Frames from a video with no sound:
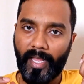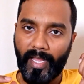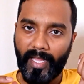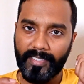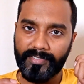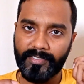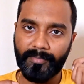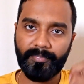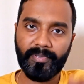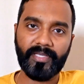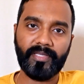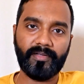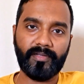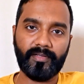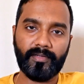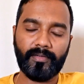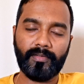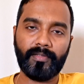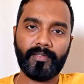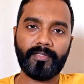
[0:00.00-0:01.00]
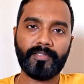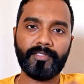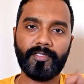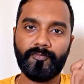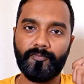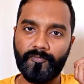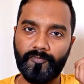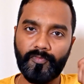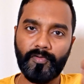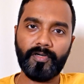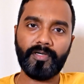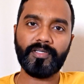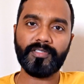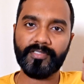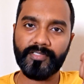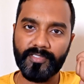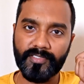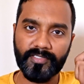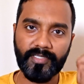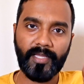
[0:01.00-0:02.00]
as a beginner, the
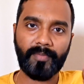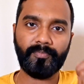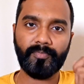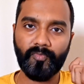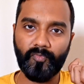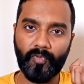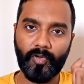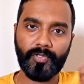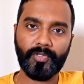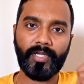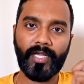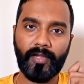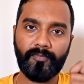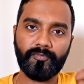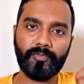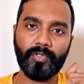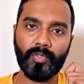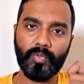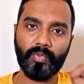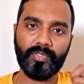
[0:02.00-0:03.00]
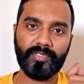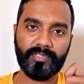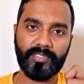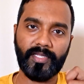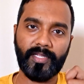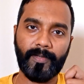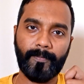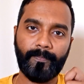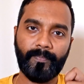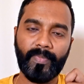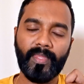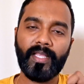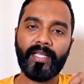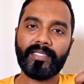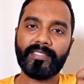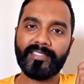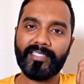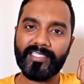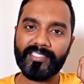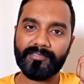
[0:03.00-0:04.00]
first step what you have to do is that
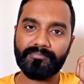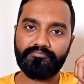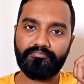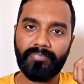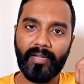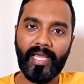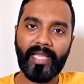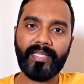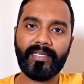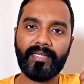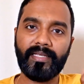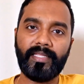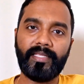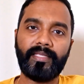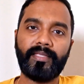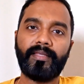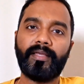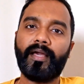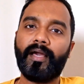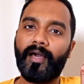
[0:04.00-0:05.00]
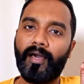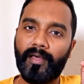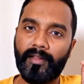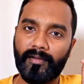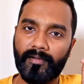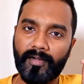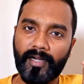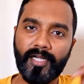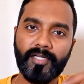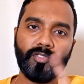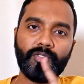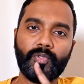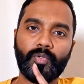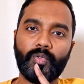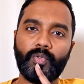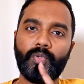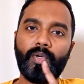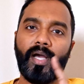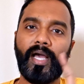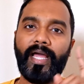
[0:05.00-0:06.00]
just blindly run
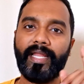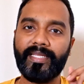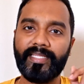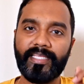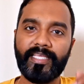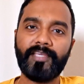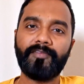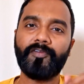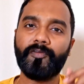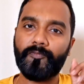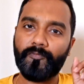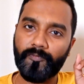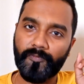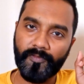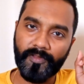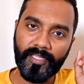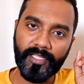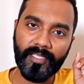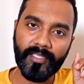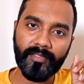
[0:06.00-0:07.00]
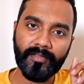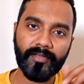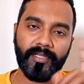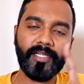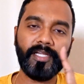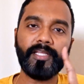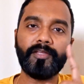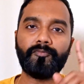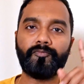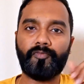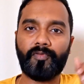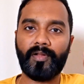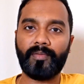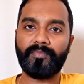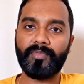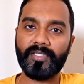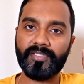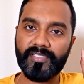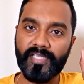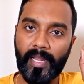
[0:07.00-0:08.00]
through and give a free reading
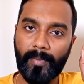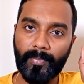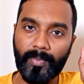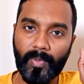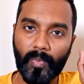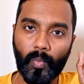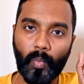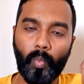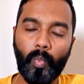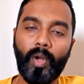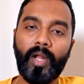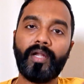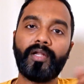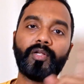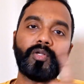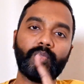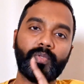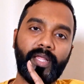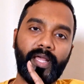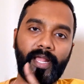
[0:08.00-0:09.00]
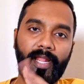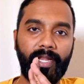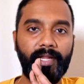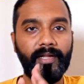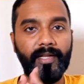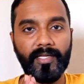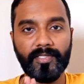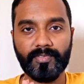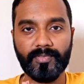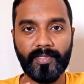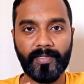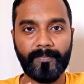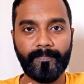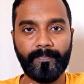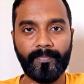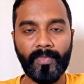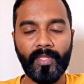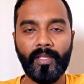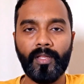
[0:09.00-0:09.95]
from the chapter 1 to the end actually.